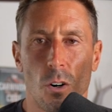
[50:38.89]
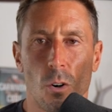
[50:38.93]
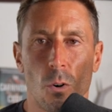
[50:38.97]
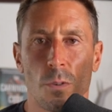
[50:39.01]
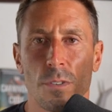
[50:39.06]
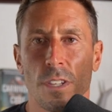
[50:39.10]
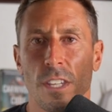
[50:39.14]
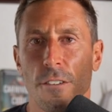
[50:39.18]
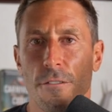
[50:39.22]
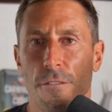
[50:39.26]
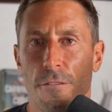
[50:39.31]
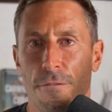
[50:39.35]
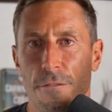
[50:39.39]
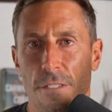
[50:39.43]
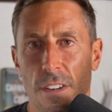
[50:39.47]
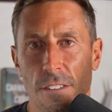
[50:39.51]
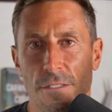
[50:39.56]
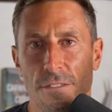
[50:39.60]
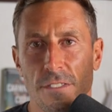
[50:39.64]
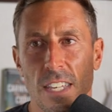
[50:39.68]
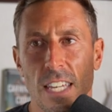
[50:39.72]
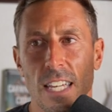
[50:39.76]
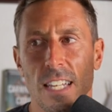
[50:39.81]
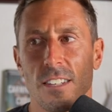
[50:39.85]
Only
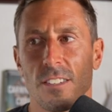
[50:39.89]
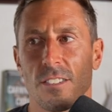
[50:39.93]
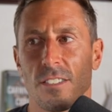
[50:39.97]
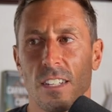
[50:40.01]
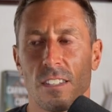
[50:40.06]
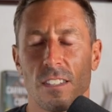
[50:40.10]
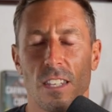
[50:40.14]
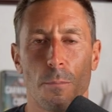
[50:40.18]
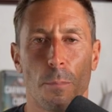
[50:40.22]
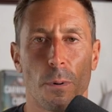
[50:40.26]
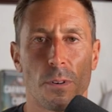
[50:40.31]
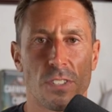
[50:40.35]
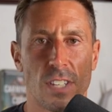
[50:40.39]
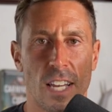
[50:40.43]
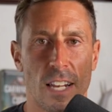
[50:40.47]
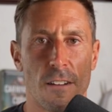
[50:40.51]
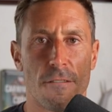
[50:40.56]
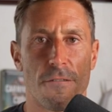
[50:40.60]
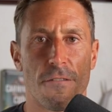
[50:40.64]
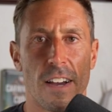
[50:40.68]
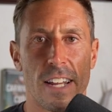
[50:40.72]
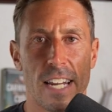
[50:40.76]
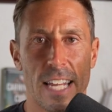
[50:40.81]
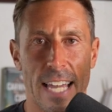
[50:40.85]
50 to 60%
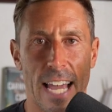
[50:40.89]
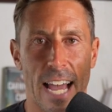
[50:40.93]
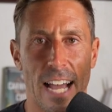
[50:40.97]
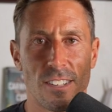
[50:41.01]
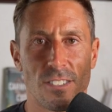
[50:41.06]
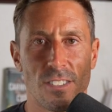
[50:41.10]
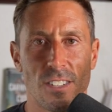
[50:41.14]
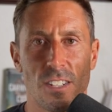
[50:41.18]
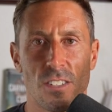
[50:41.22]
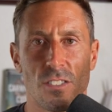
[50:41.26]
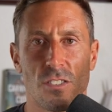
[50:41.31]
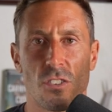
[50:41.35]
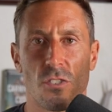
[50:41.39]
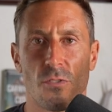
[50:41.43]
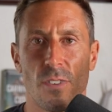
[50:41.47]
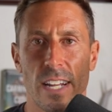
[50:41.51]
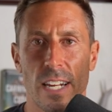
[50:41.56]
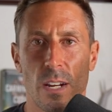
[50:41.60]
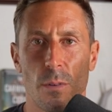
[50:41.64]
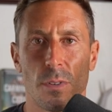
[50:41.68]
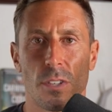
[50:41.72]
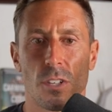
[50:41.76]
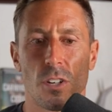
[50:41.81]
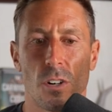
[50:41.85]
of phytic acid is
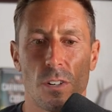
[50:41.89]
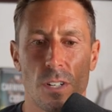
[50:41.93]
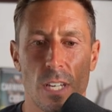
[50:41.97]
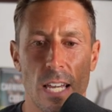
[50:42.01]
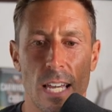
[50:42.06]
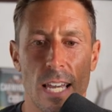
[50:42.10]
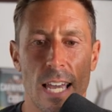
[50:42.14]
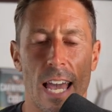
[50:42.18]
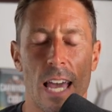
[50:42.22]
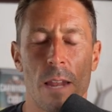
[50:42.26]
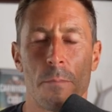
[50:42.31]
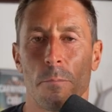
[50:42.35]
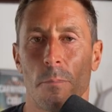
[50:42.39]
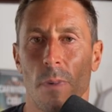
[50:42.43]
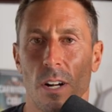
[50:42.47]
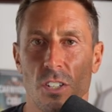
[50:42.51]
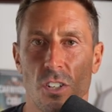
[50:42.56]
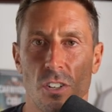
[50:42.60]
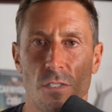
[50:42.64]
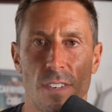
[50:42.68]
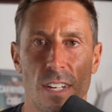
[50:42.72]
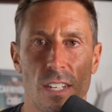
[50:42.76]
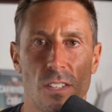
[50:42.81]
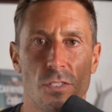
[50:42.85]
degraded with cooking, and
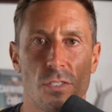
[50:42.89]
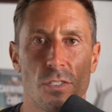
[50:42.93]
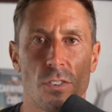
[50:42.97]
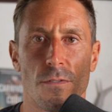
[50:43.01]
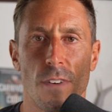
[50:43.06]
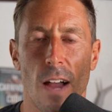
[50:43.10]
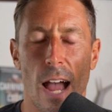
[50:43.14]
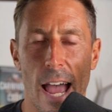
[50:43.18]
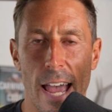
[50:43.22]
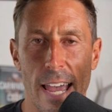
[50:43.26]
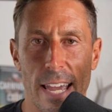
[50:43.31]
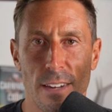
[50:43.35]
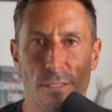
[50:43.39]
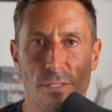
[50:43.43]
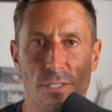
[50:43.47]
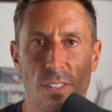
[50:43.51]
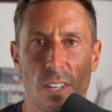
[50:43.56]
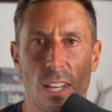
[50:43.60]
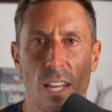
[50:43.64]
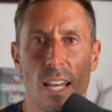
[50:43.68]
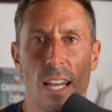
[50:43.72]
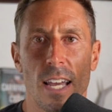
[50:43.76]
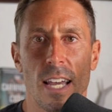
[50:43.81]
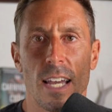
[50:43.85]
much of it
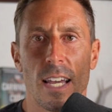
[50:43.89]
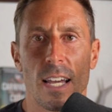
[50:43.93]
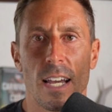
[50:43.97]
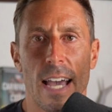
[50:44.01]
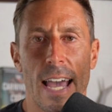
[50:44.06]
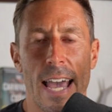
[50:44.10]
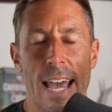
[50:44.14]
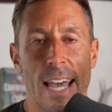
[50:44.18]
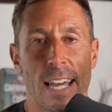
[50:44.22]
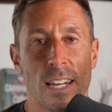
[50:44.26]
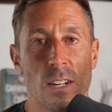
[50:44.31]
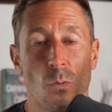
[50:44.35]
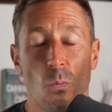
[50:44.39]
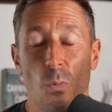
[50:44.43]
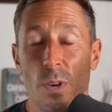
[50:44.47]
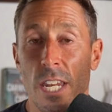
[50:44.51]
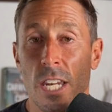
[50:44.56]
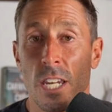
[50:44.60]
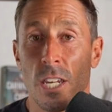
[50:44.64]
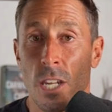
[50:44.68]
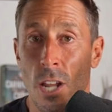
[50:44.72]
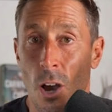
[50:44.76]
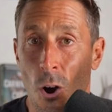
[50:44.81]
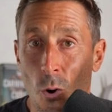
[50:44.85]
survives. And we
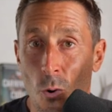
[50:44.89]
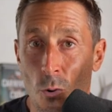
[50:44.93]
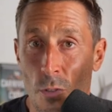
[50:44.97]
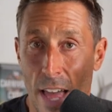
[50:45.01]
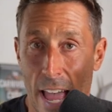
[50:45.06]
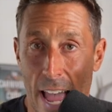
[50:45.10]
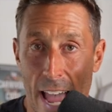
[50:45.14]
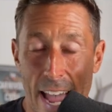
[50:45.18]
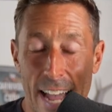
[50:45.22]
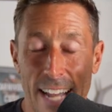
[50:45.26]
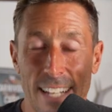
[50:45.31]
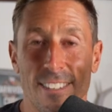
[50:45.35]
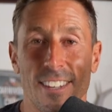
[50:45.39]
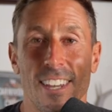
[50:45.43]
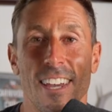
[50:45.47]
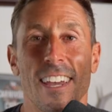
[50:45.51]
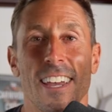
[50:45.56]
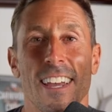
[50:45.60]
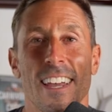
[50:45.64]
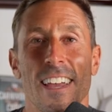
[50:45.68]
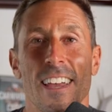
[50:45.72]
know that